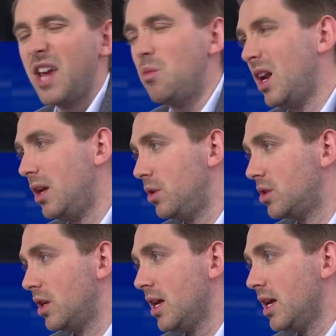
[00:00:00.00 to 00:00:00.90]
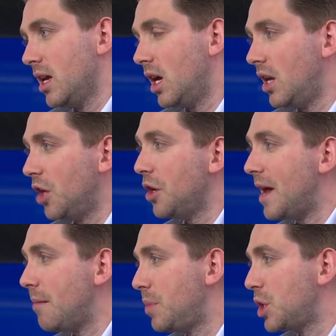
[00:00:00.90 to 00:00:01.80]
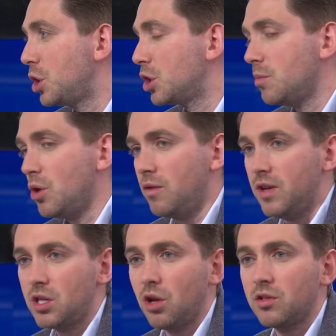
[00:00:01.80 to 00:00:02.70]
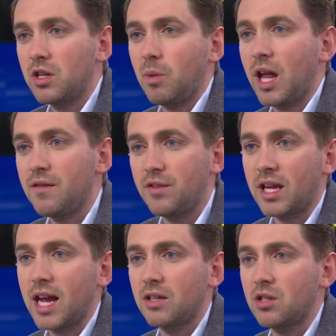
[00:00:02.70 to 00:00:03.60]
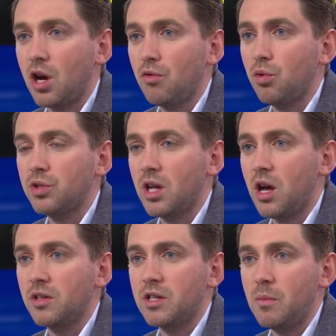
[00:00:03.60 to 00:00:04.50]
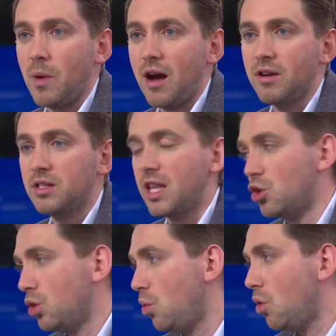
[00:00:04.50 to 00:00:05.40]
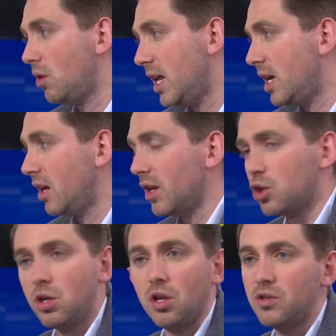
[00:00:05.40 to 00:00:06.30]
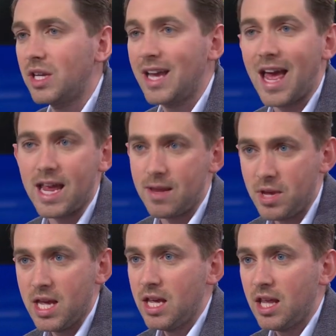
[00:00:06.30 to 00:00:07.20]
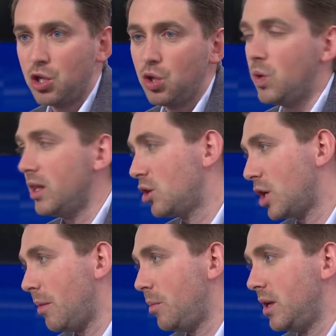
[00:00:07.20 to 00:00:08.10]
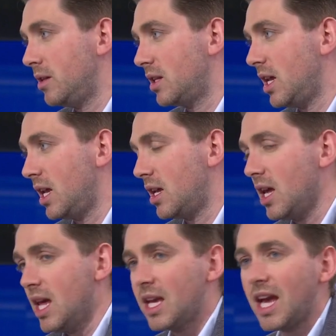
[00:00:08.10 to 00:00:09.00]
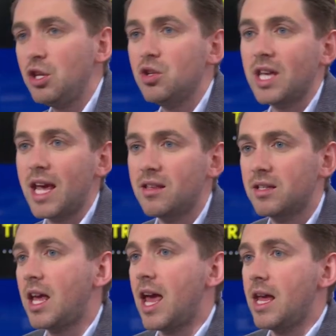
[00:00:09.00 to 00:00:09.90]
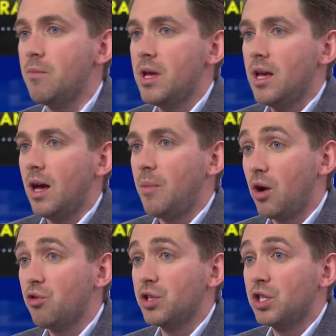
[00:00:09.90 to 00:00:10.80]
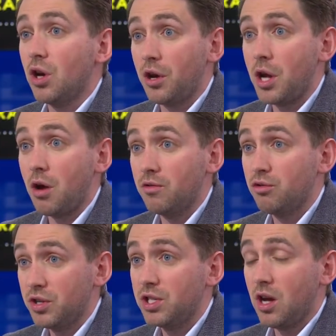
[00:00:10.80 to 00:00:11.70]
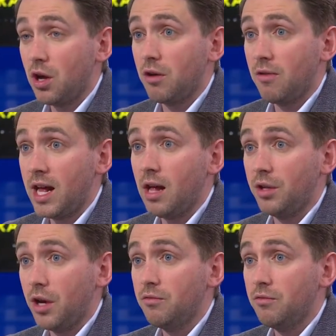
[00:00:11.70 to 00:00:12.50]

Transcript: well, it was an unambitious move. He's gone to play for the Qatar All-Stars in Paris. They should walk Ligue 1. They shouldn't lose a game. They should win the Champions League. Can you say the same about Cristiano Ronaldo